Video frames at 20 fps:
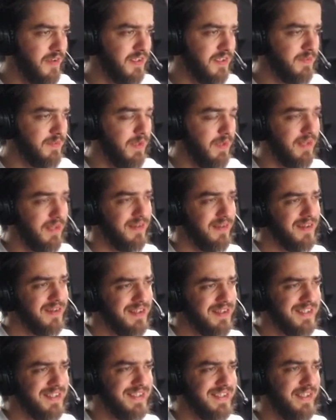but
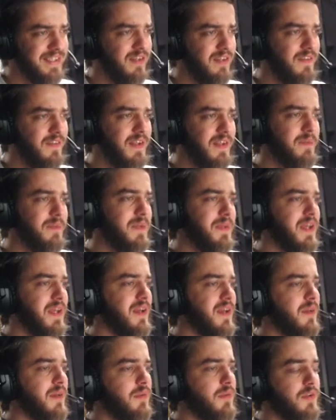still not being
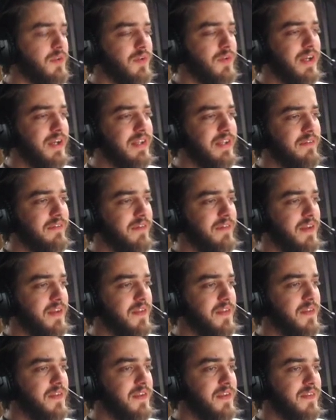able to activate
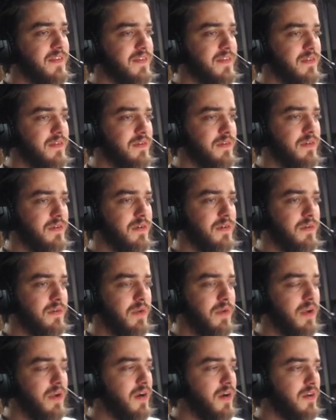this
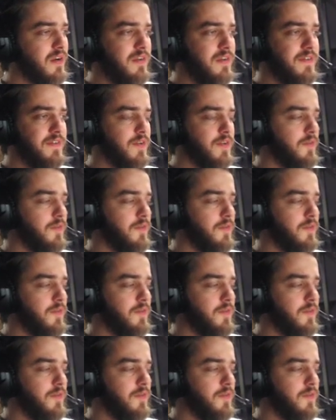regardless of